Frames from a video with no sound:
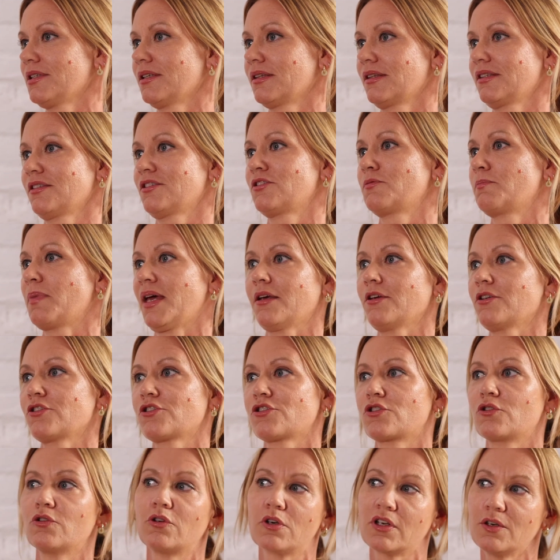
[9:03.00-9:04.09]
in the
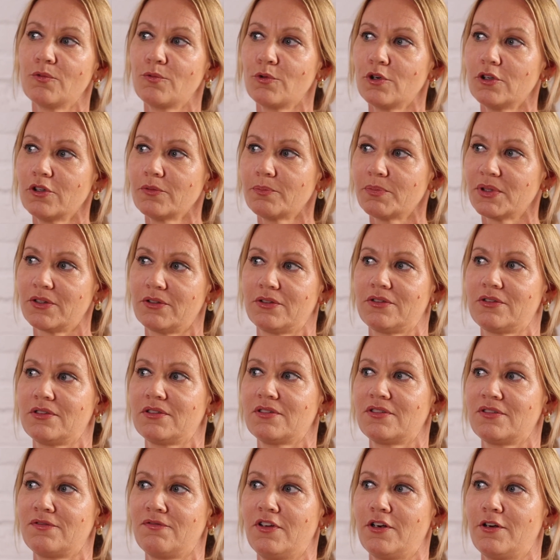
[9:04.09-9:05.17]
Spanish cooking world, because
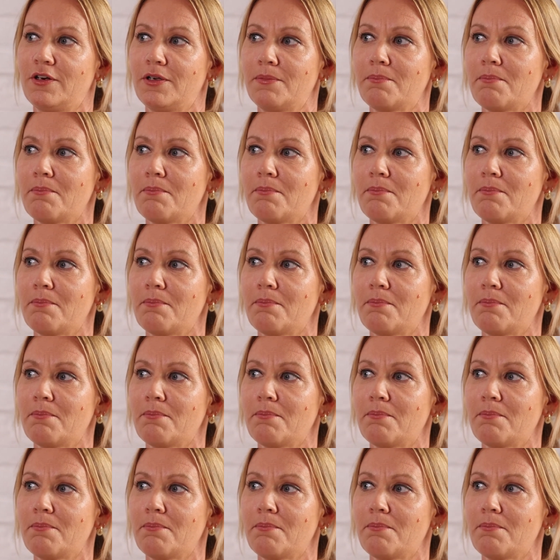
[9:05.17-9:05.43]
it's very